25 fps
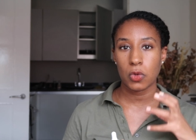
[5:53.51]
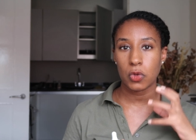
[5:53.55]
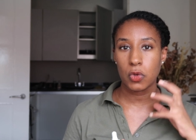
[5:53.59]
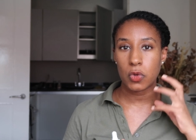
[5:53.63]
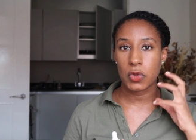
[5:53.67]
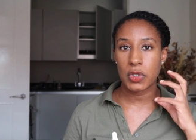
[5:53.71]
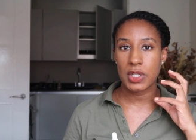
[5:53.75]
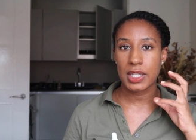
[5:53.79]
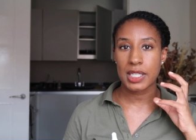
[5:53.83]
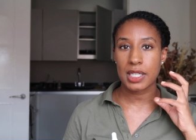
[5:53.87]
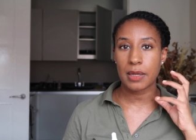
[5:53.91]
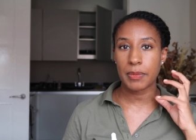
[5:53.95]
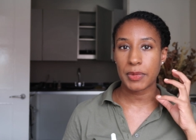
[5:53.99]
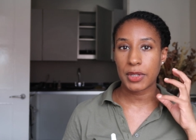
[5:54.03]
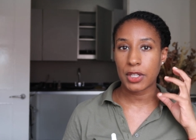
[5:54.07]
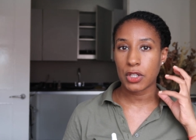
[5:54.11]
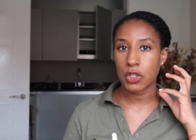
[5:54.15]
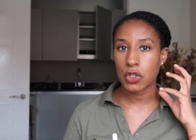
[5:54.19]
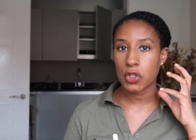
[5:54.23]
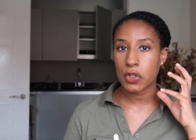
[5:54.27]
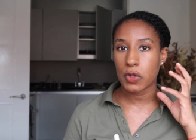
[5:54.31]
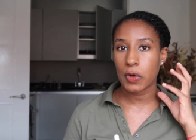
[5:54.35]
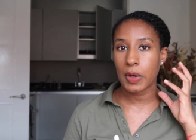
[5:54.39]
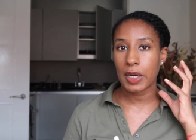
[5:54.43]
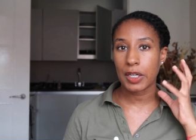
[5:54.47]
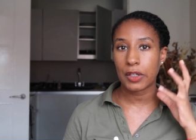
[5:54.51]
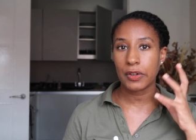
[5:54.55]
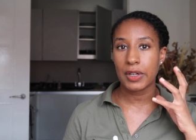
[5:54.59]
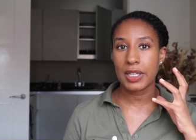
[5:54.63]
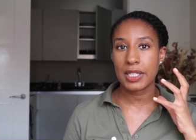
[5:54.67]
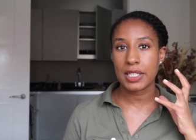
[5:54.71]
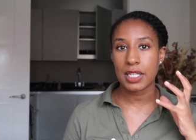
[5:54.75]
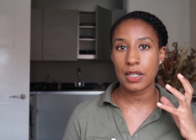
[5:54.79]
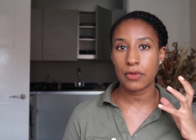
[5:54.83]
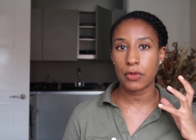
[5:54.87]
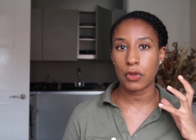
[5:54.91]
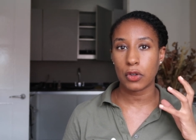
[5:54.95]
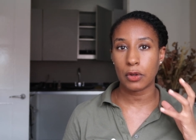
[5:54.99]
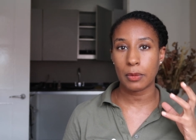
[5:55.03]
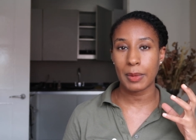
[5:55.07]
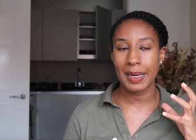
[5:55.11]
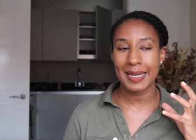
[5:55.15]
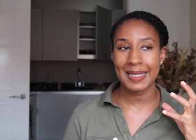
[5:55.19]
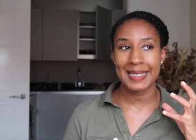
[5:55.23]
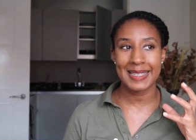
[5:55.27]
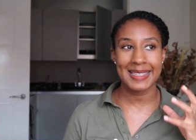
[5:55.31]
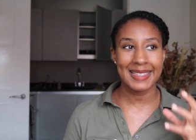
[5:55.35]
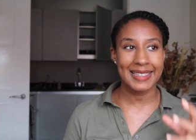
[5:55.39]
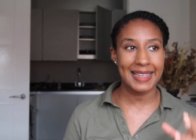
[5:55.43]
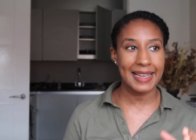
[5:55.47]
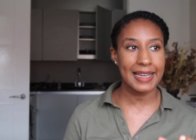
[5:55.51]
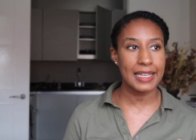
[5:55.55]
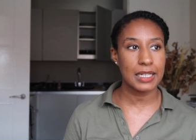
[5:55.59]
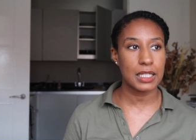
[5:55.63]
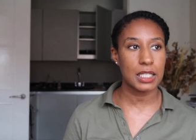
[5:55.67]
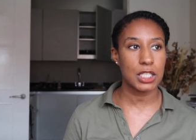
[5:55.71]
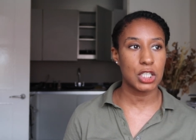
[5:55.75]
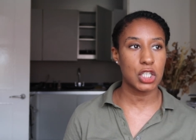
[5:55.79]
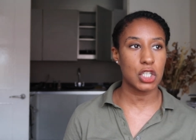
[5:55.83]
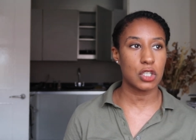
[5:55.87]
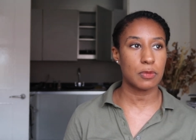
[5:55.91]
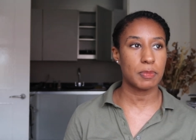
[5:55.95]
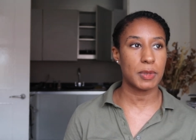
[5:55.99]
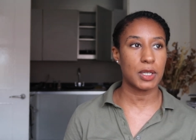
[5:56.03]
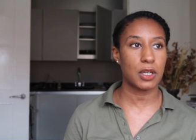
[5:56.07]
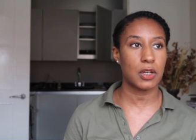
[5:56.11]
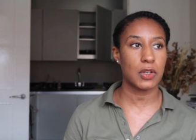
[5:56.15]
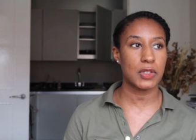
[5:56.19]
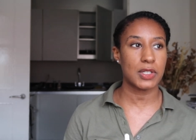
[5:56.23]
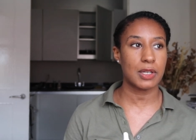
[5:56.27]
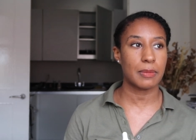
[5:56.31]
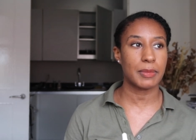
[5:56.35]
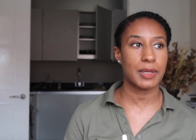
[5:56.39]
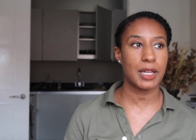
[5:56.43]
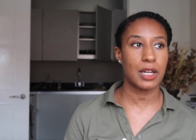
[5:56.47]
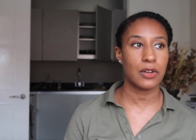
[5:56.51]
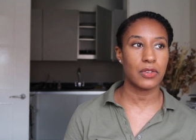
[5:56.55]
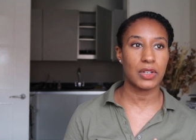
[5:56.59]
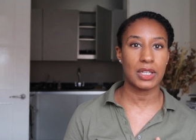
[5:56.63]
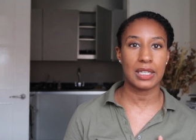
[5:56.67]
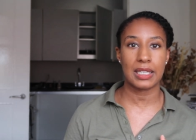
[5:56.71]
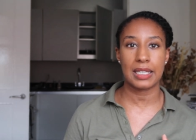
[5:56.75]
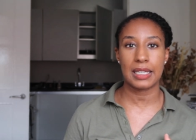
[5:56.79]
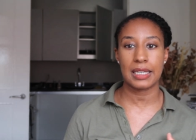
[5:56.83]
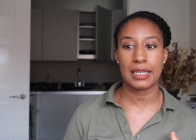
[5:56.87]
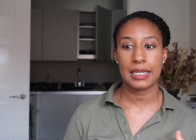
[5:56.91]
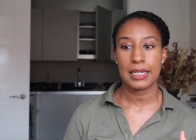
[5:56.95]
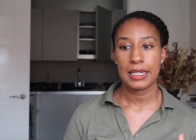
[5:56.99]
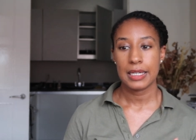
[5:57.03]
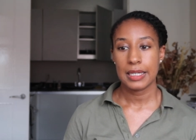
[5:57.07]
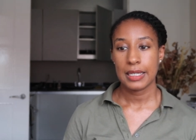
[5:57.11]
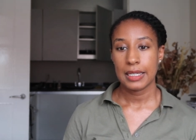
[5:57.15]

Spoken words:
using something so aggressive on my skin just because I'm not really